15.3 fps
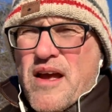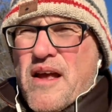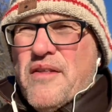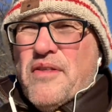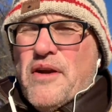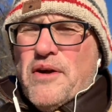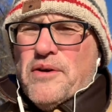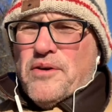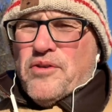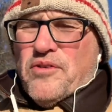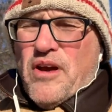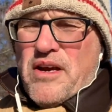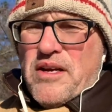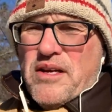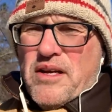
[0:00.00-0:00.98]
that aren't
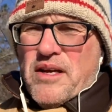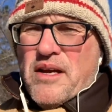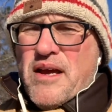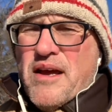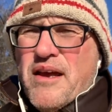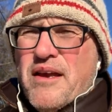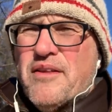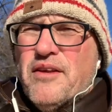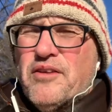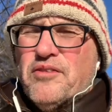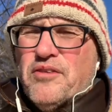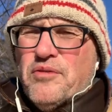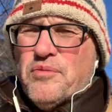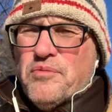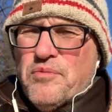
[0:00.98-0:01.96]
studying
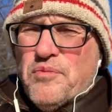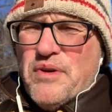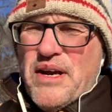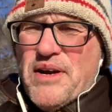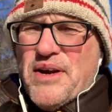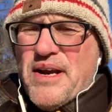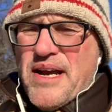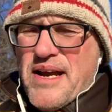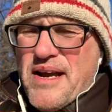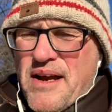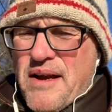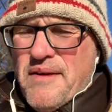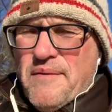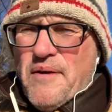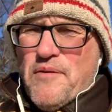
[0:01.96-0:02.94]
this
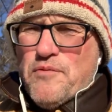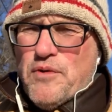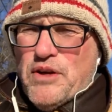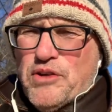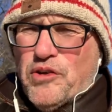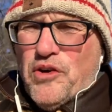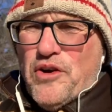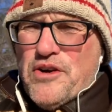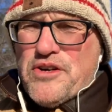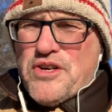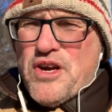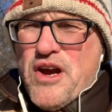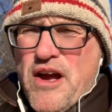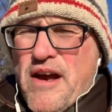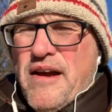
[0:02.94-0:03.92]
area of research
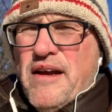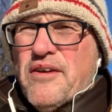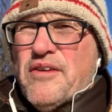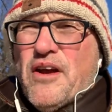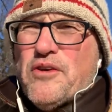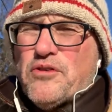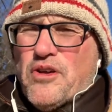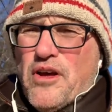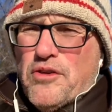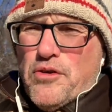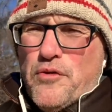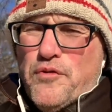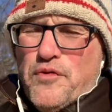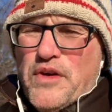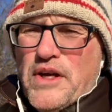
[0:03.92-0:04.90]
it's outside
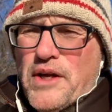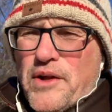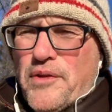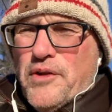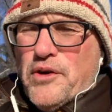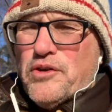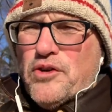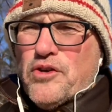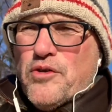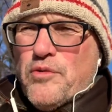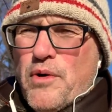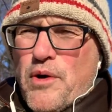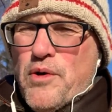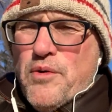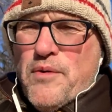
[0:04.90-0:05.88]
their field they'll just
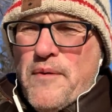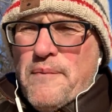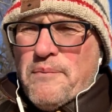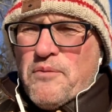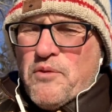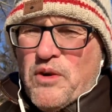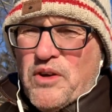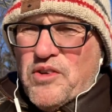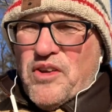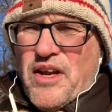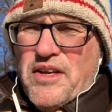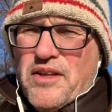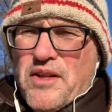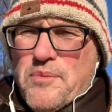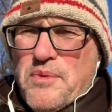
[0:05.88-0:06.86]
quote what's said
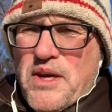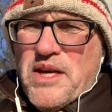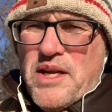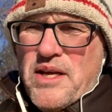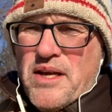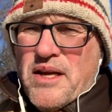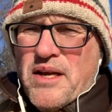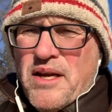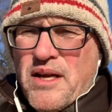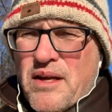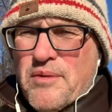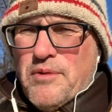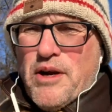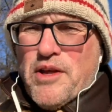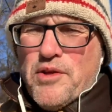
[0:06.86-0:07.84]
in the media
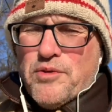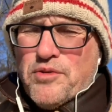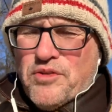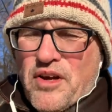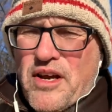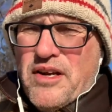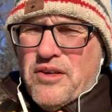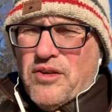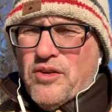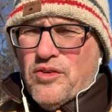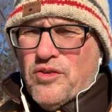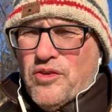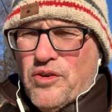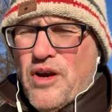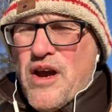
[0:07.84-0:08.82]
what other
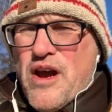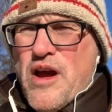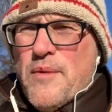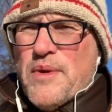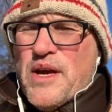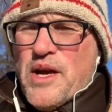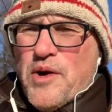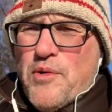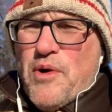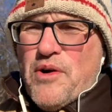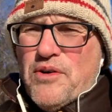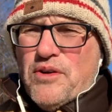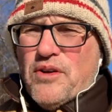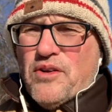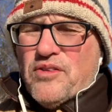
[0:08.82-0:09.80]
scientists are being
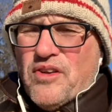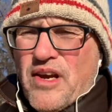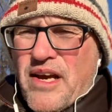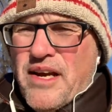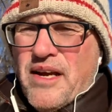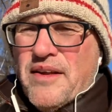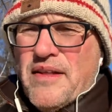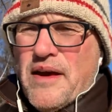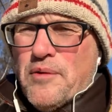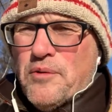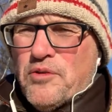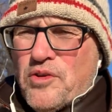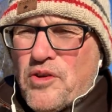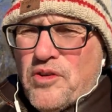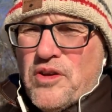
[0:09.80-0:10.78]
quoted as saying and that
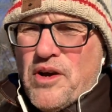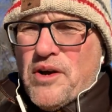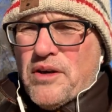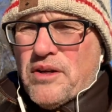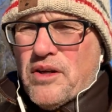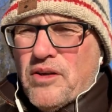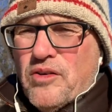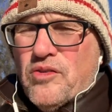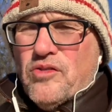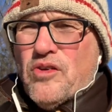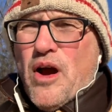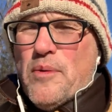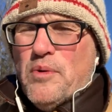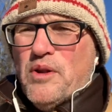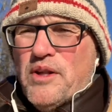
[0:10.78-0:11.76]
was that the arctic is
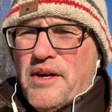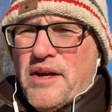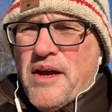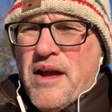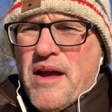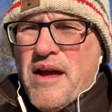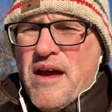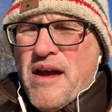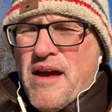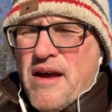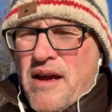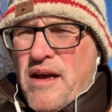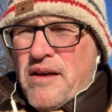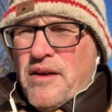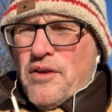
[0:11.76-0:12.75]
doubling
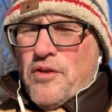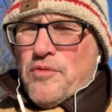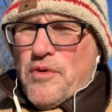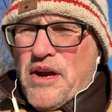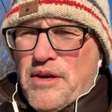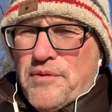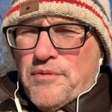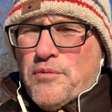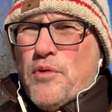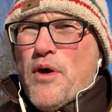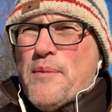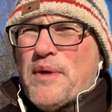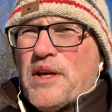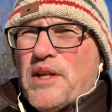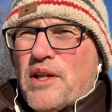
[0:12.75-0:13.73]
you know the rate of
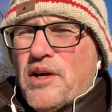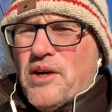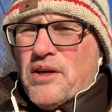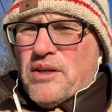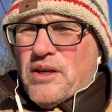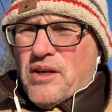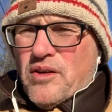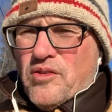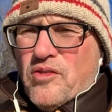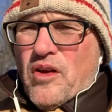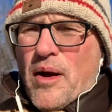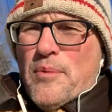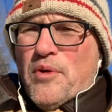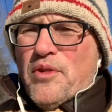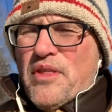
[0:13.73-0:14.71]
warming in the arctic is
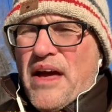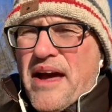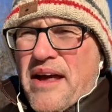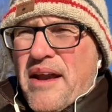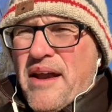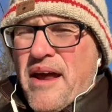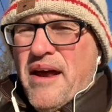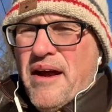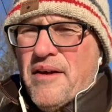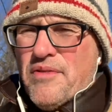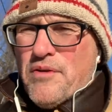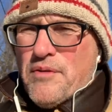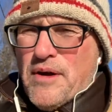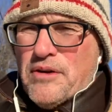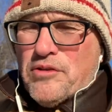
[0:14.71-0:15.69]
double that of
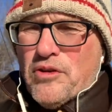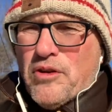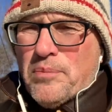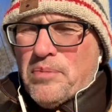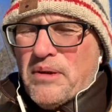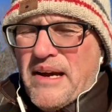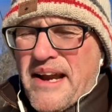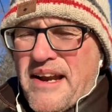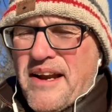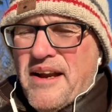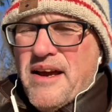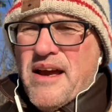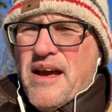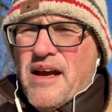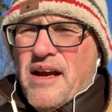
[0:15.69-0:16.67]
the rest of the planet
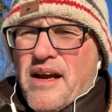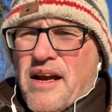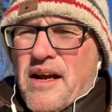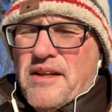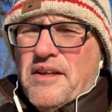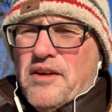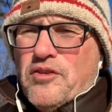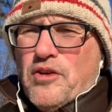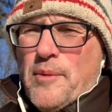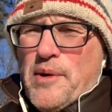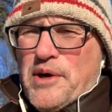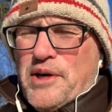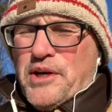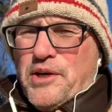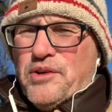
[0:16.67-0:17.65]
and then some
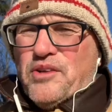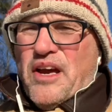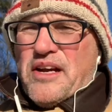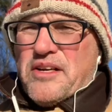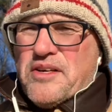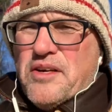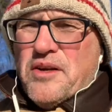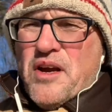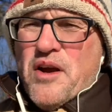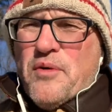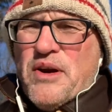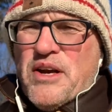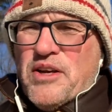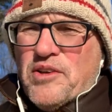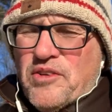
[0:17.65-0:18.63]
articles actually
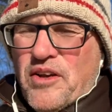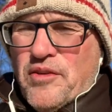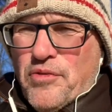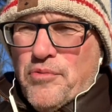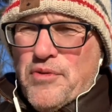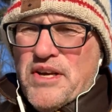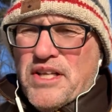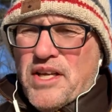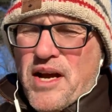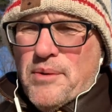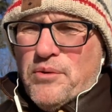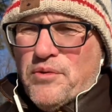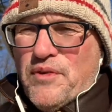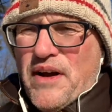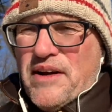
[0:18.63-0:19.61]
went and said three
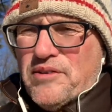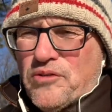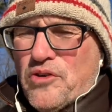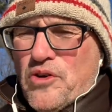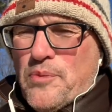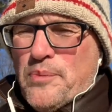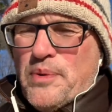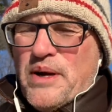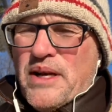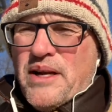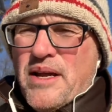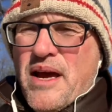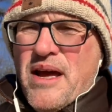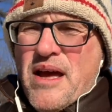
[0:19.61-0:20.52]
times faster but